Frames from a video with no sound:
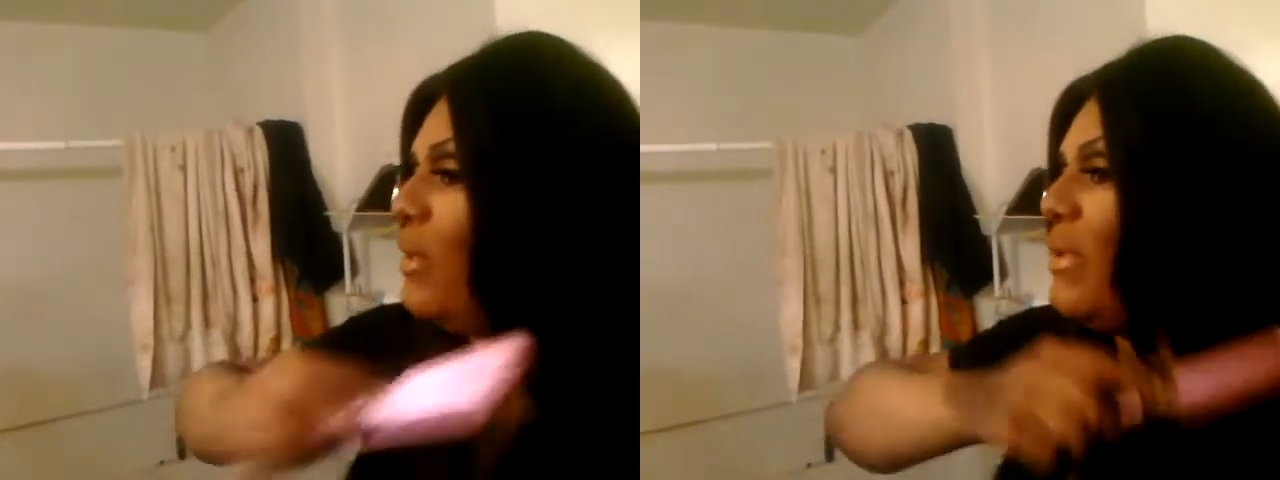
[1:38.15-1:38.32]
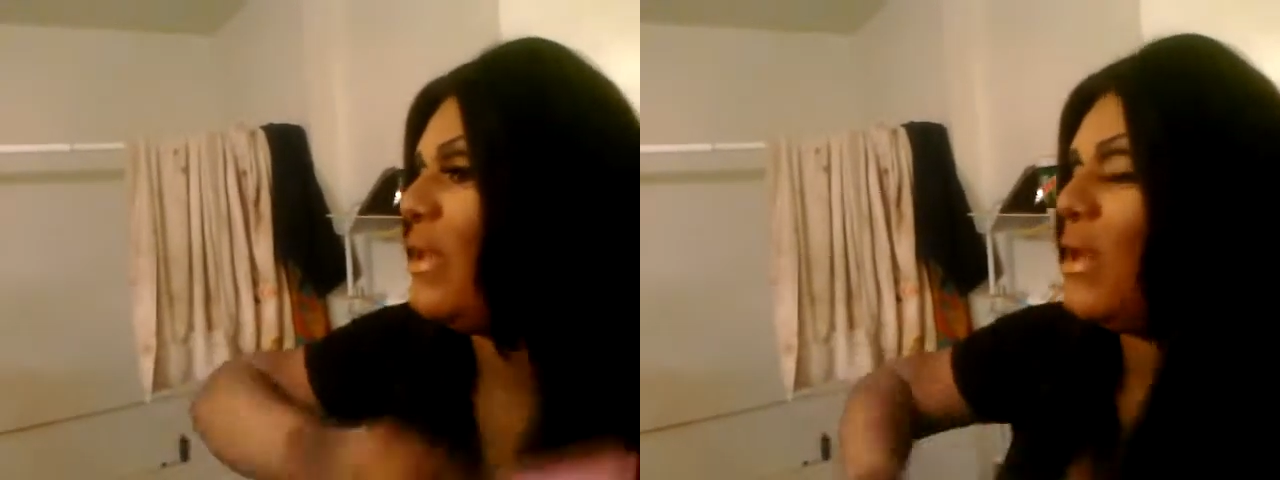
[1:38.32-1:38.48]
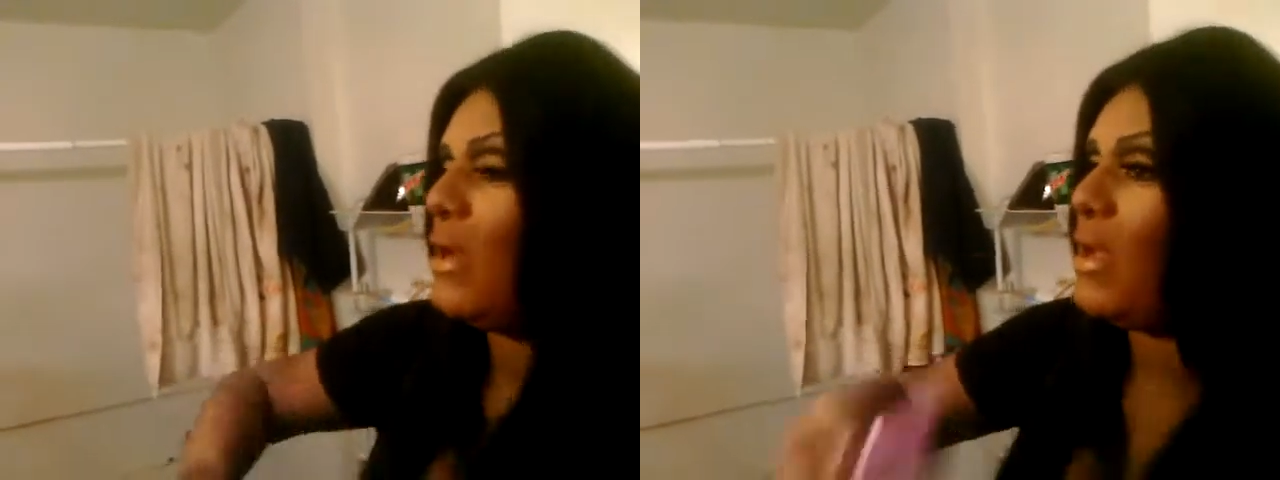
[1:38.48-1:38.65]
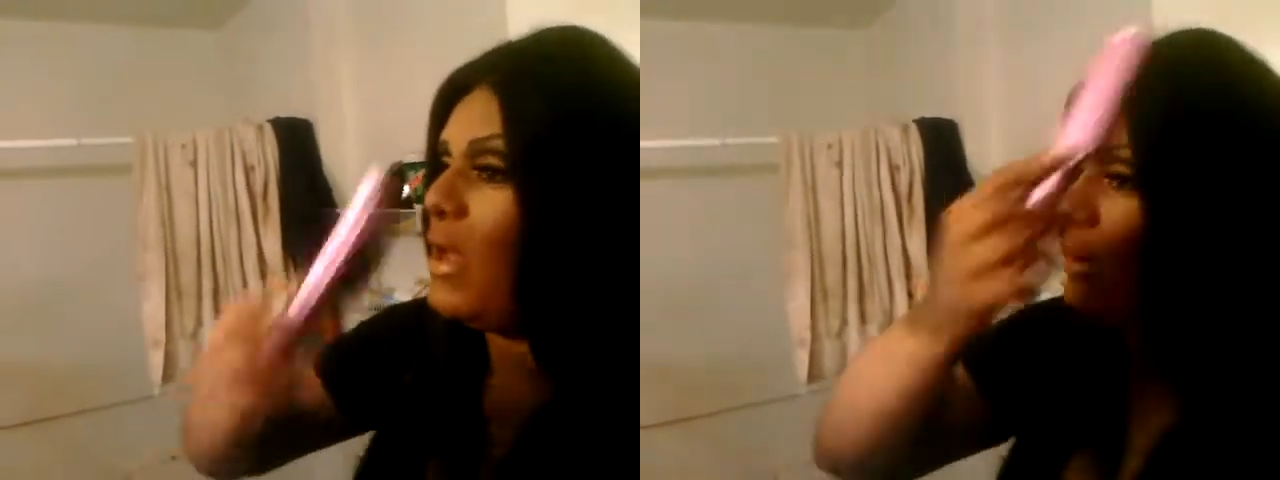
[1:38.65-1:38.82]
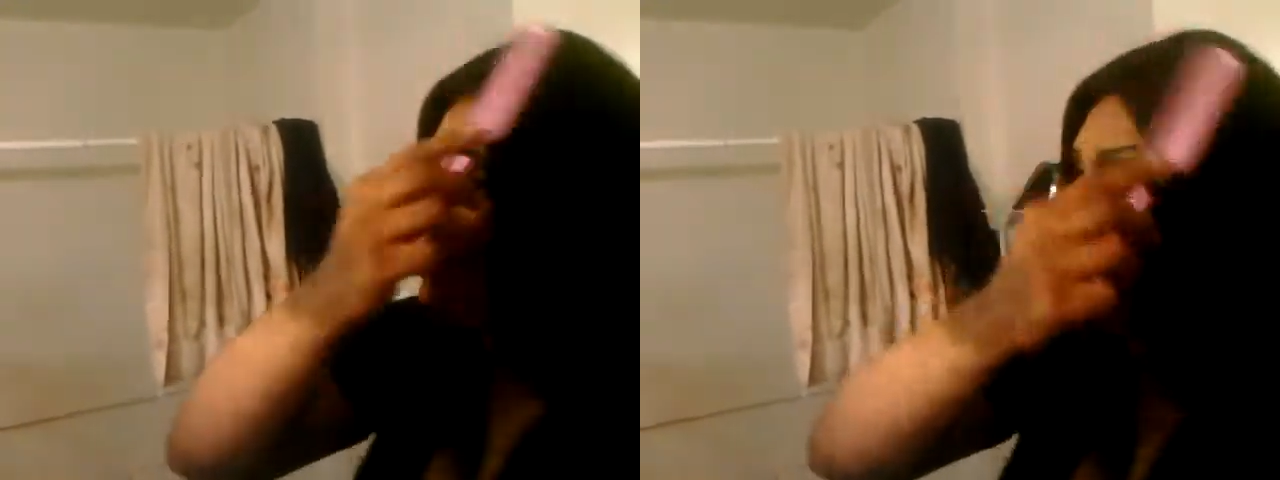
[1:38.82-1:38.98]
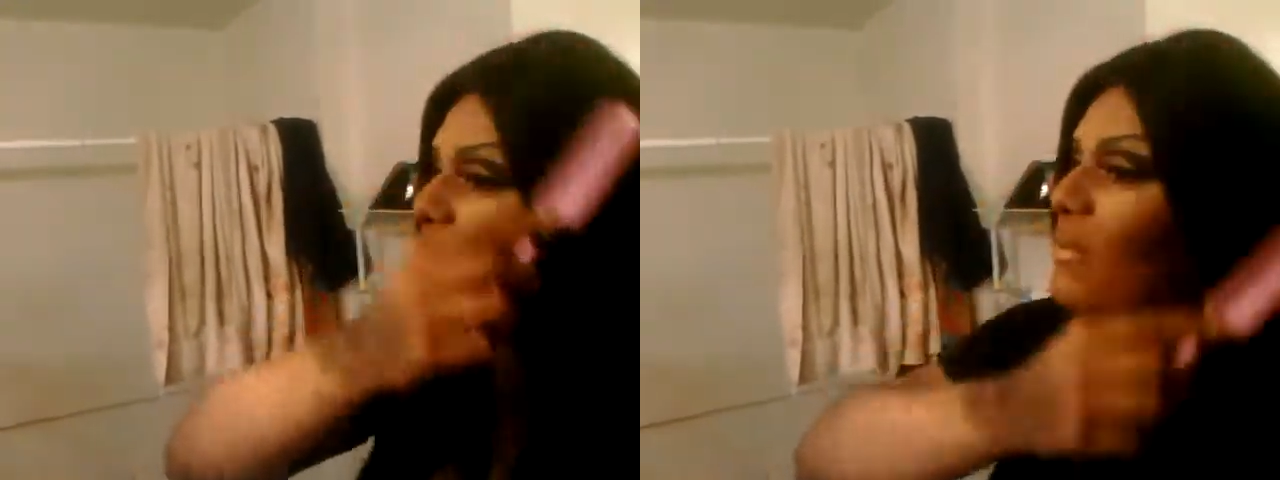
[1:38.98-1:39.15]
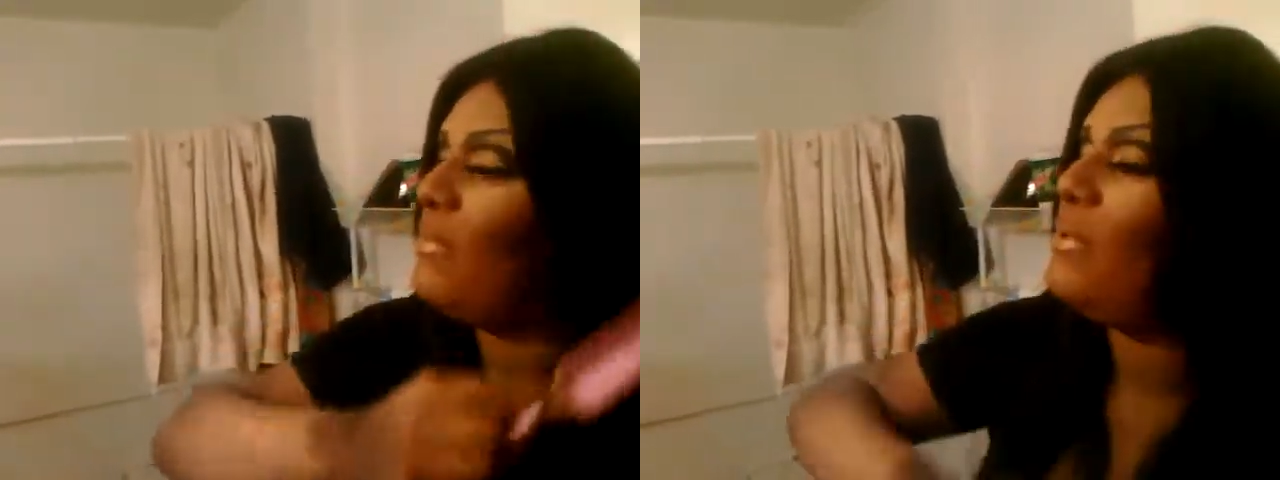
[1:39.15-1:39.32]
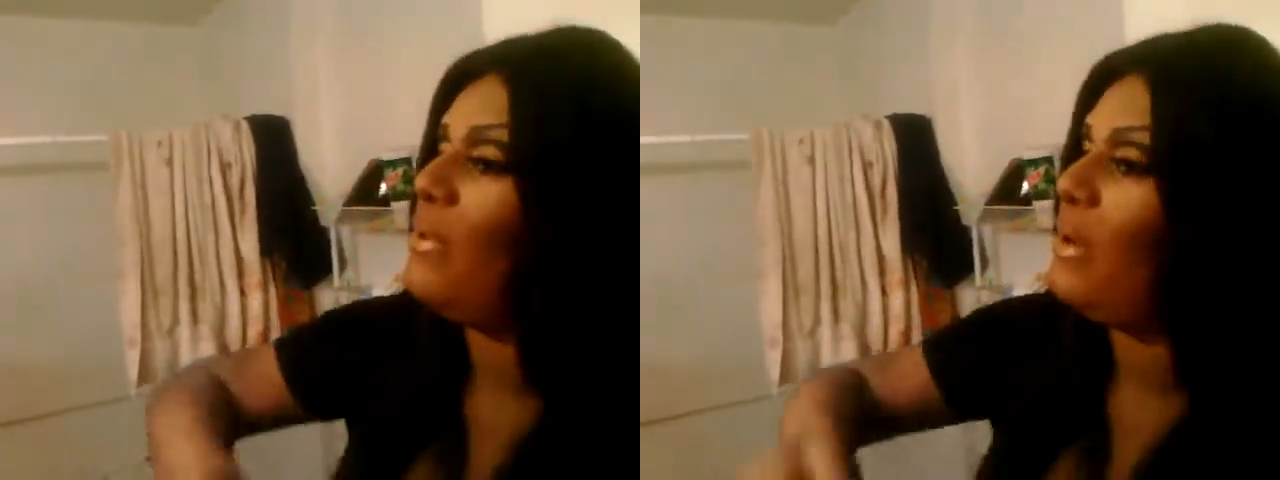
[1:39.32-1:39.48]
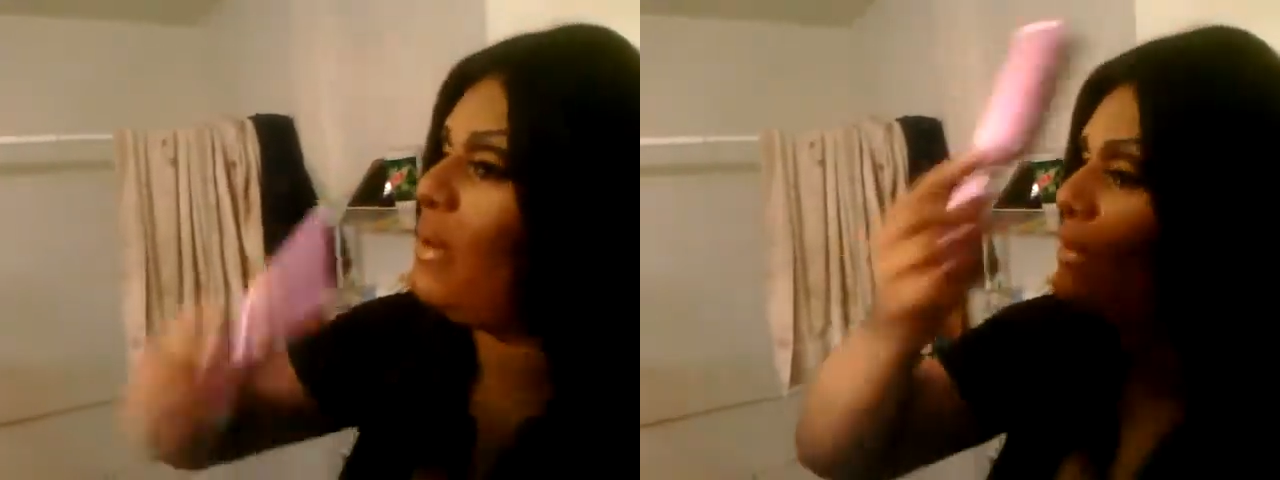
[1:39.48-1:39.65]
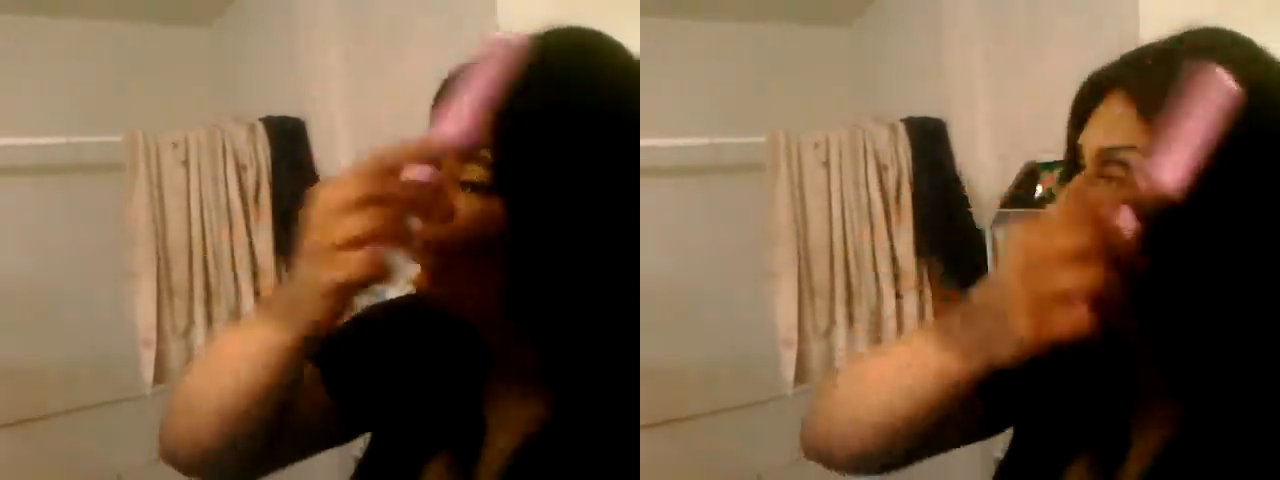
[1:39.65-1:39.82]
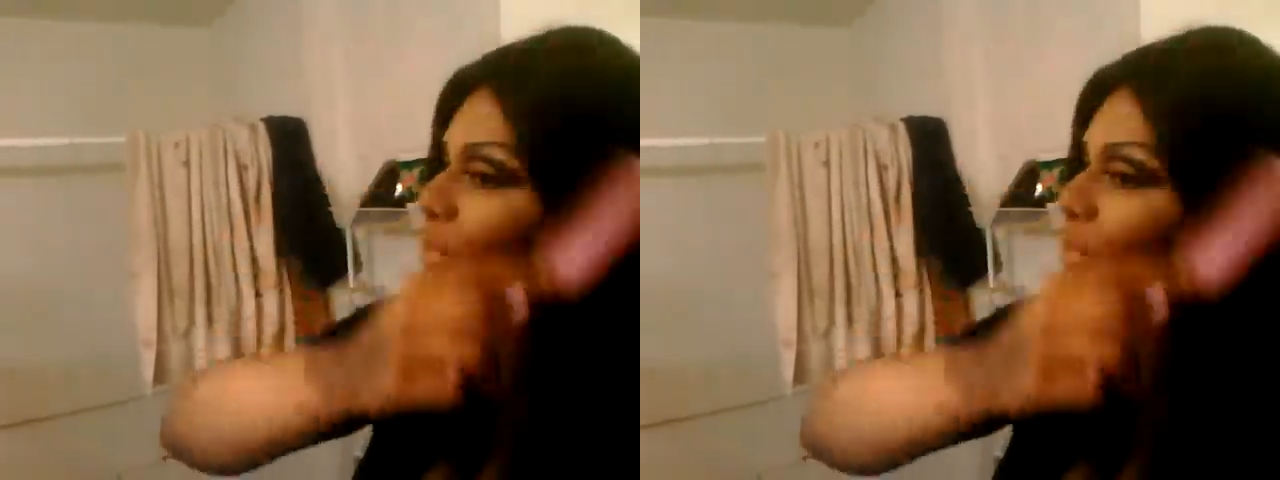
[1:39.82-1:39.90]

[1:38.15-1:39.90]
Arena tonight. I'm kind of bored.